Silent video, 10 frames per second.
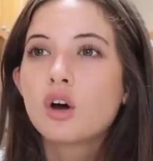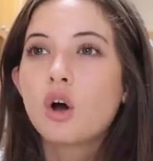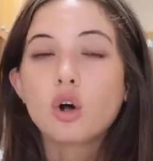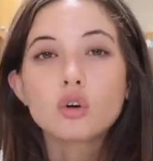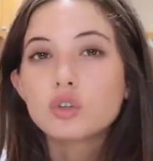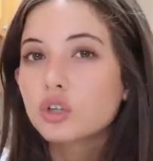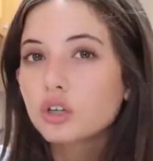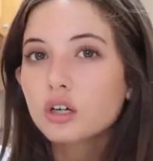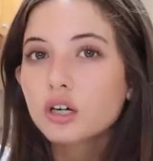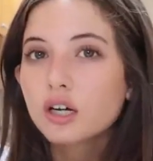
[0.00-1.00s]

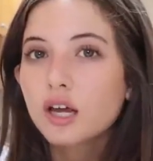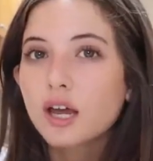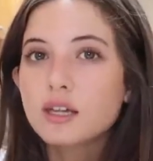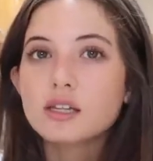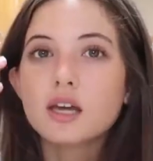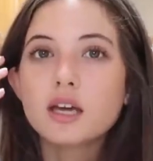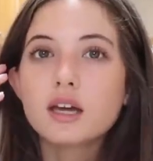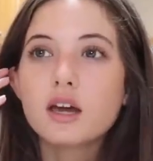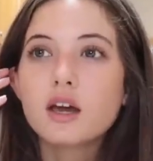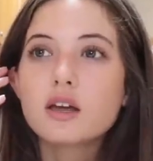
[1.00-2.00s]
harder and
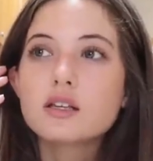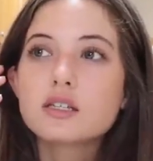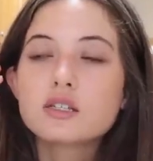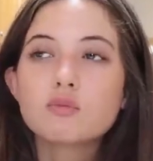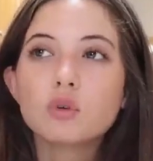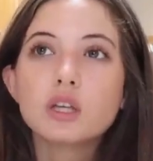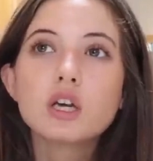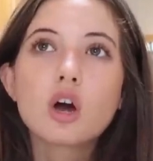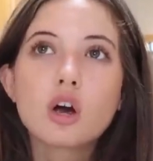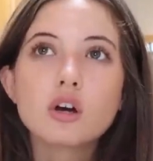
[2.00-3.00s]
like it's
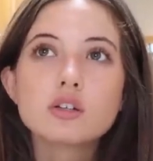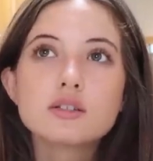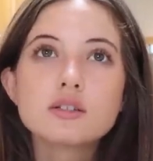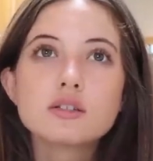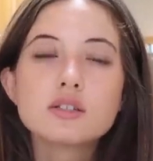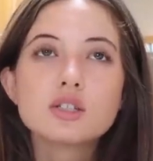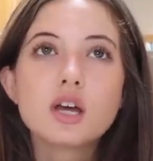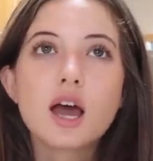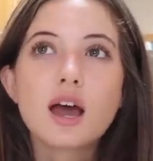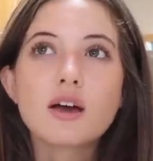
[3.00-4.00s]
really hard
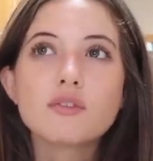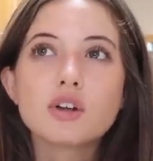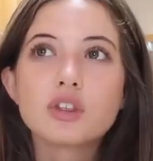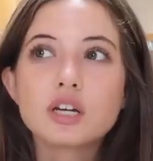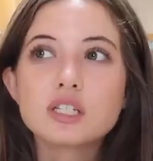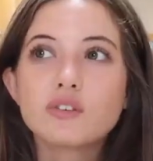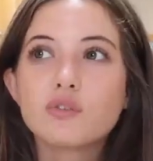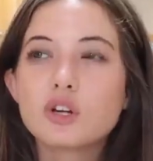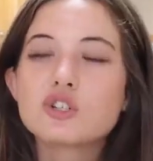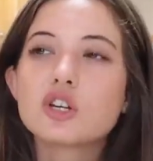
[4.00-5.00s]
to have
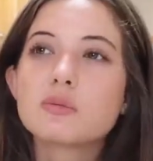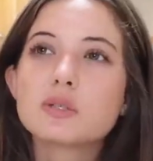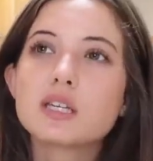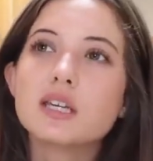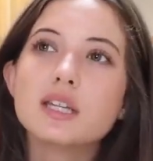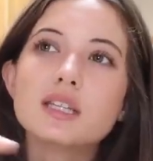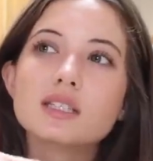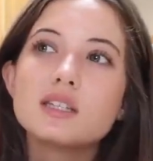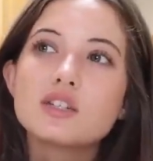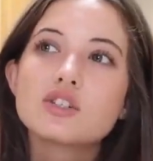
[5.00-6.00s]
authentic friendships in
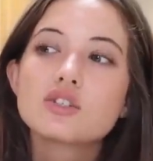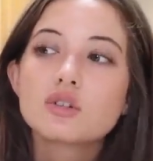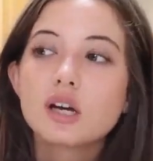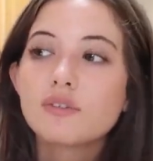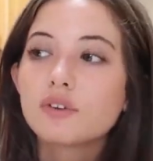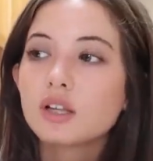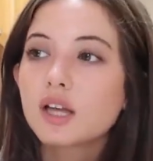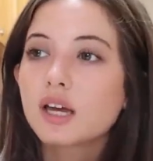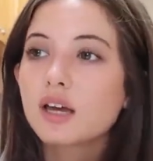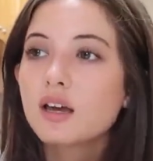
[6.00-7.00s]
this industry. I feel
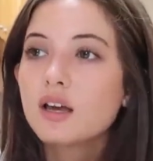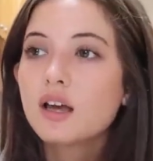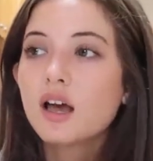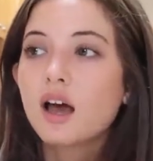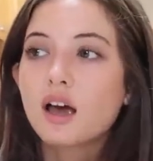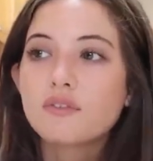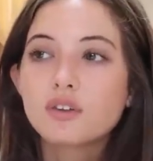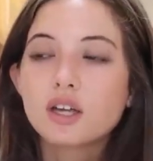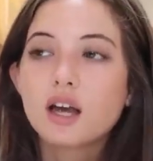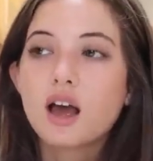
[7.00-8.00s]
like
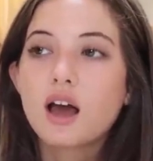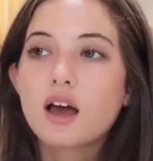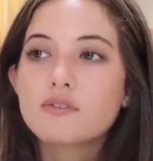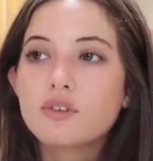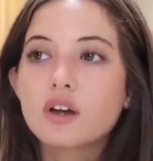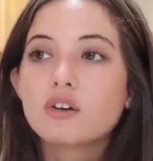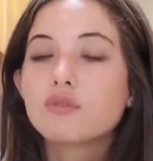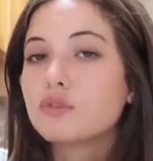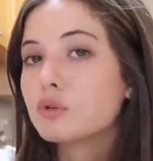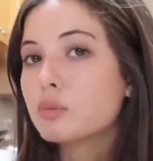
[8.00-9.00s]
I found a
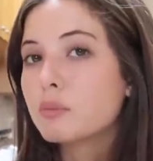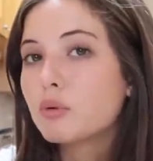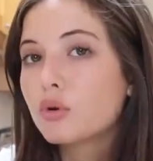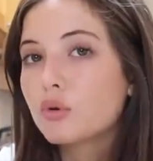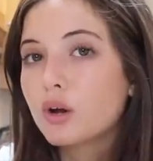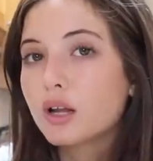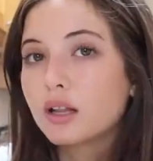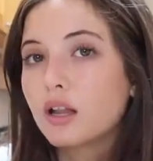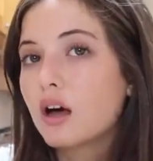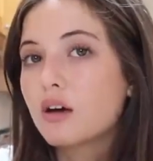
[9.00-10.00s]
few people who
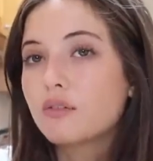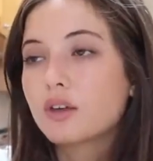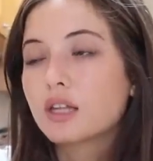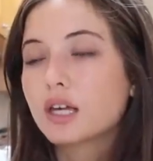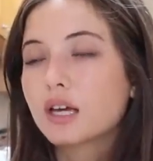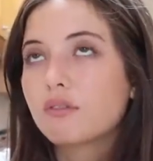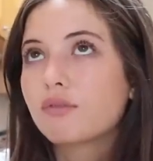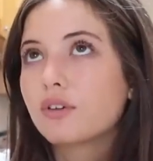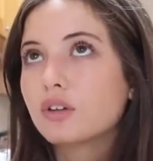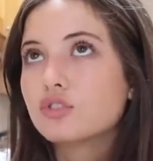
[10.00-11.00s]
I love and like
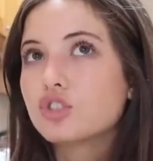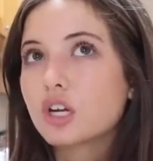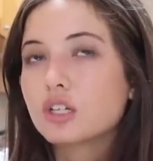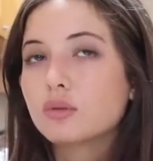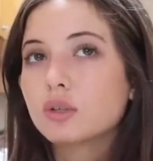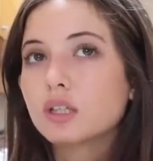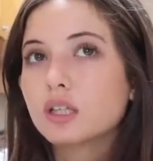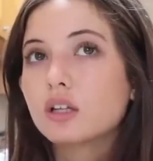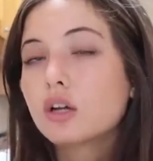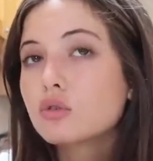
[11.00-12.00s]
feel
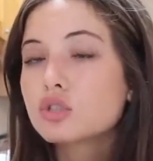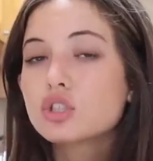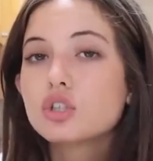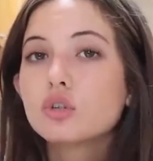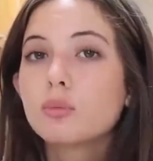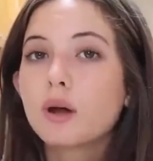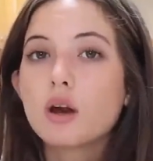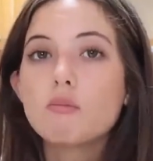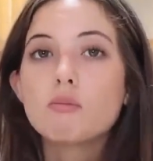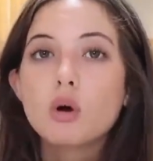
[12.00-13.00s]
genuinely close to,
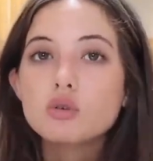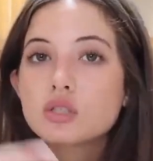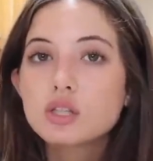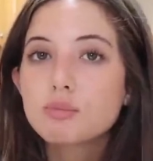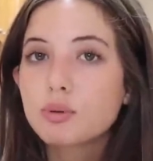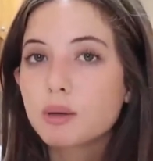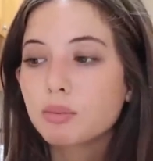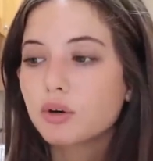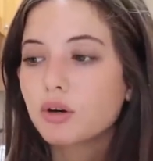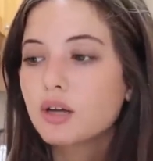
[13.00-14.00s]
but most of the
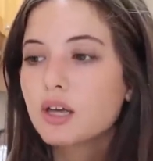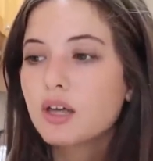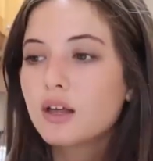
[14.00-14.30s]
people,